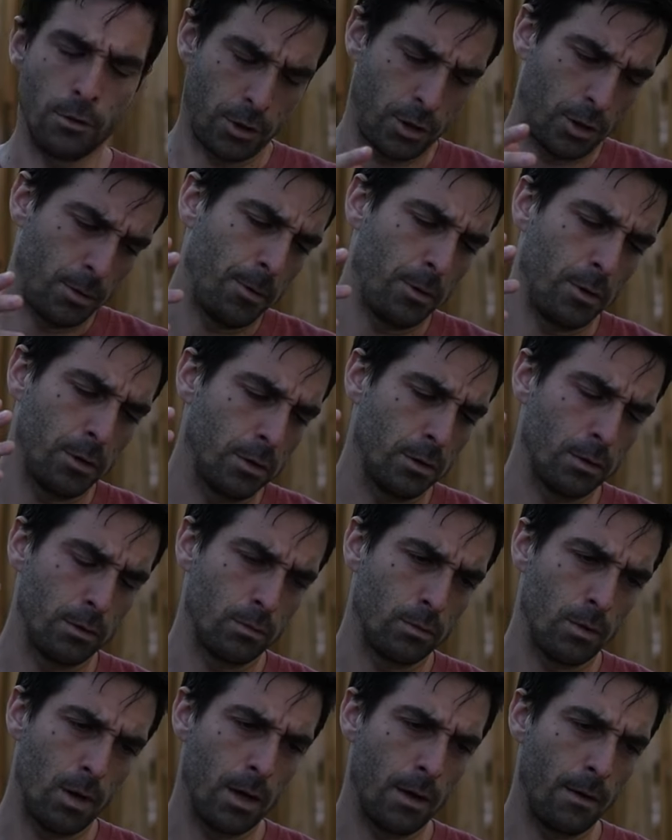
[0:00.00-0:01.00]
supposed to
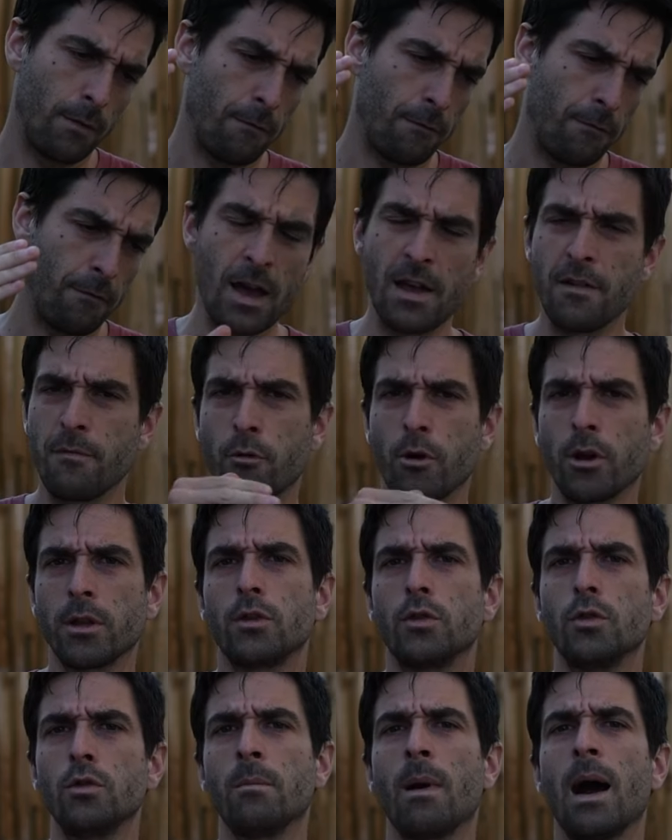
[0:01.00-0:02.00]
run
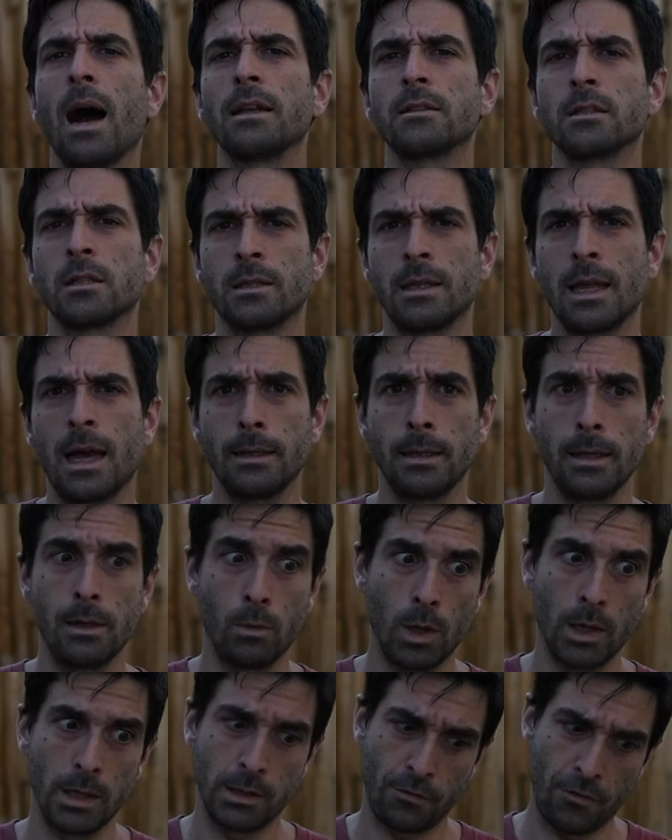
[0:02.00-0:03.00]
5.2 miles on that day.
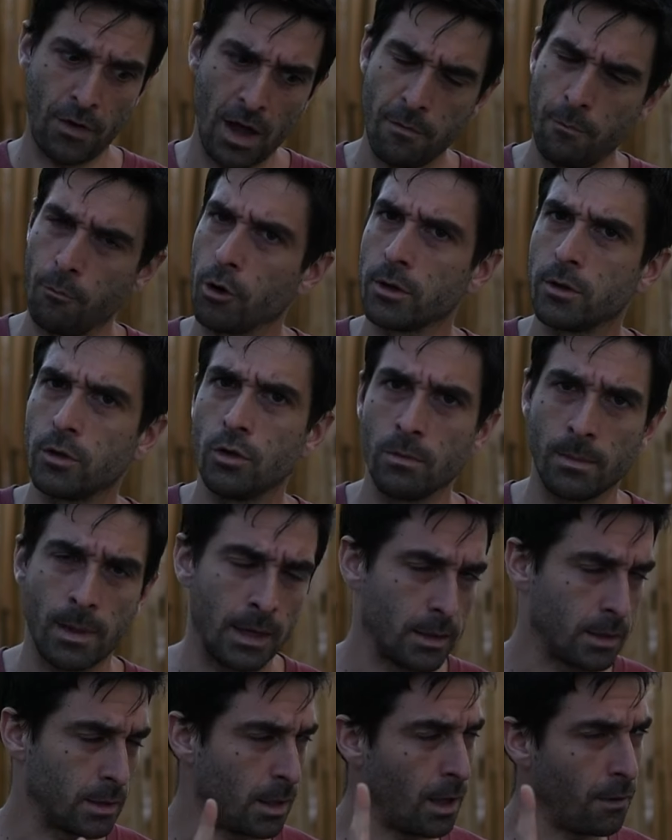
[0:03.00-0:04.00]
Well, it's 5.2
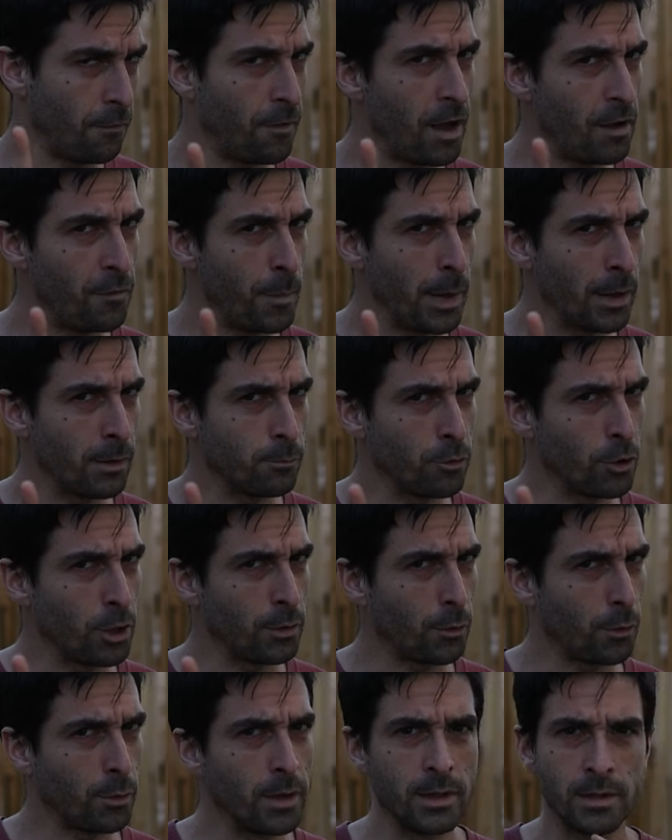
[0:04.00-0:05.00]
miles. It's not
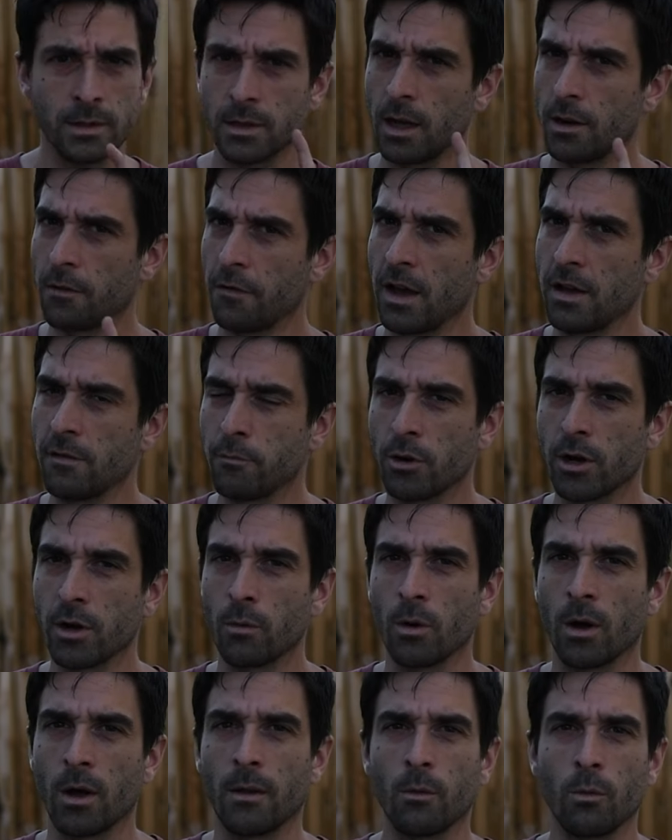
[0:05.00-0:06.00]
5.3. It's not
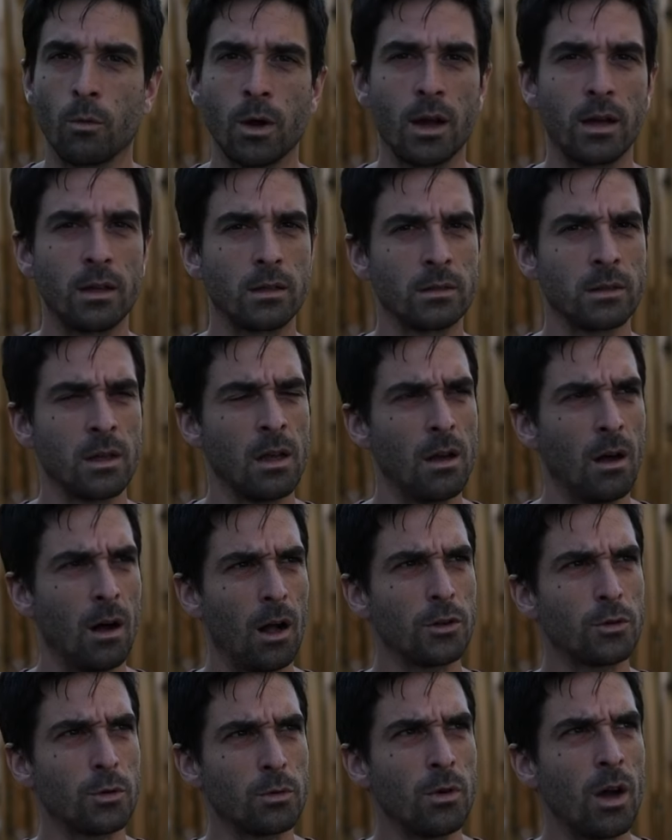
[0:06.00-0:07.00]
5.1. Whereas
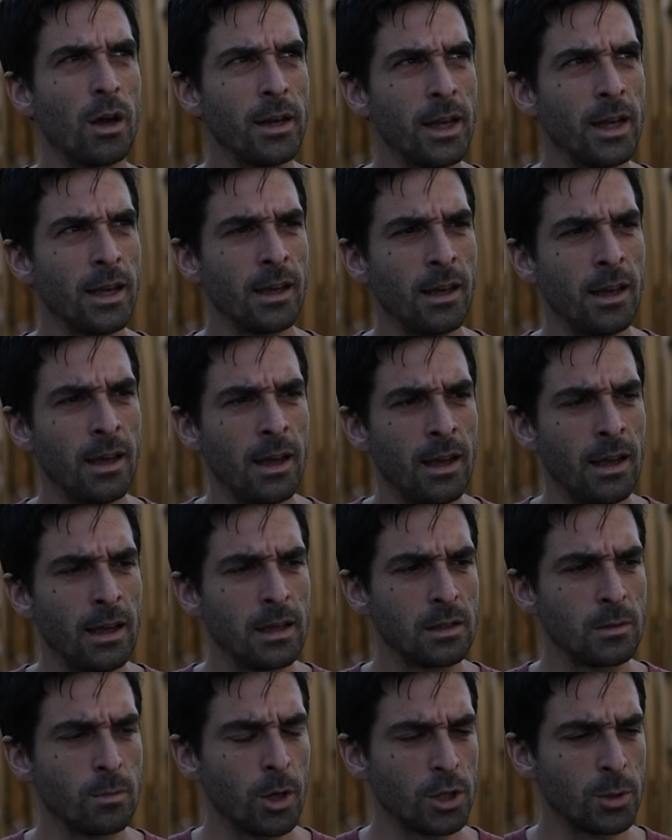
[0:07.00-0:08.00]
ultra running
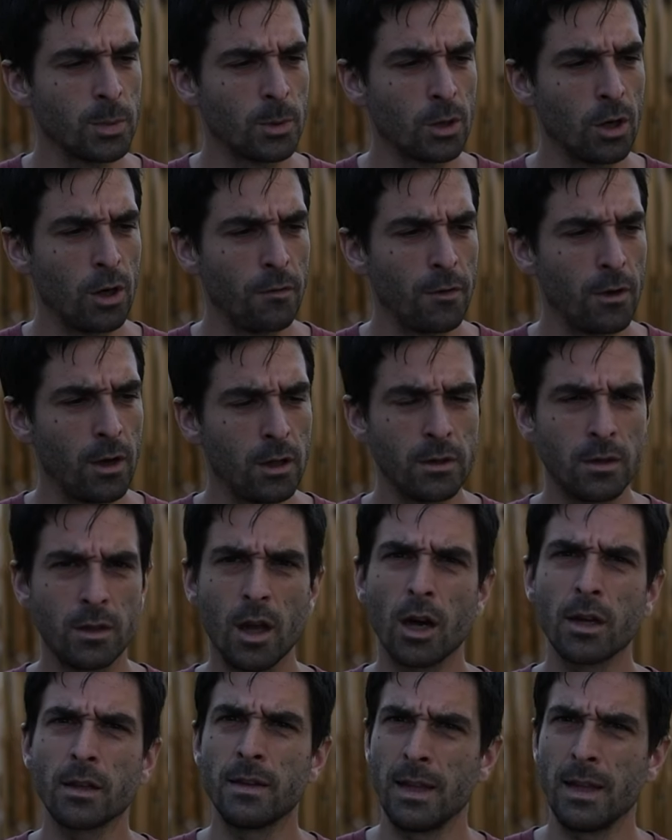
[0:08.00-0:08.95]
is much more of a duct